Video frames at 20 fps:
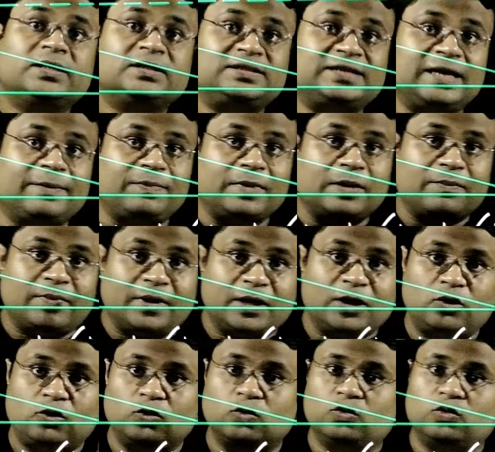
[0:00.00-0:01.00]
Step
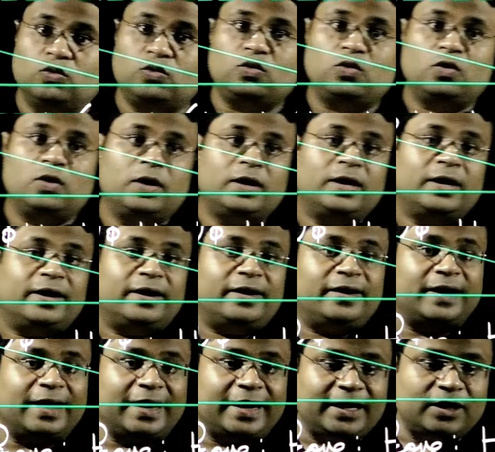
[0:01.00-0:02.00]
number 2,
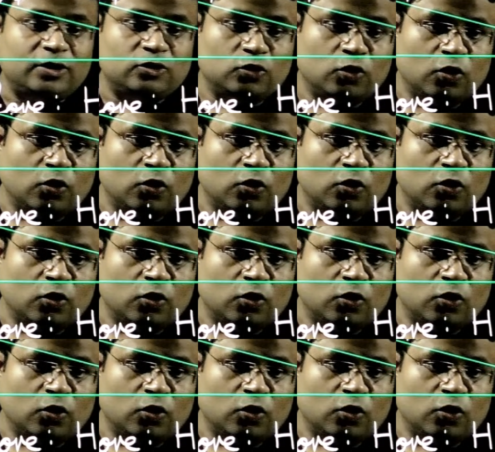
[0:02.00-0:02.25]
write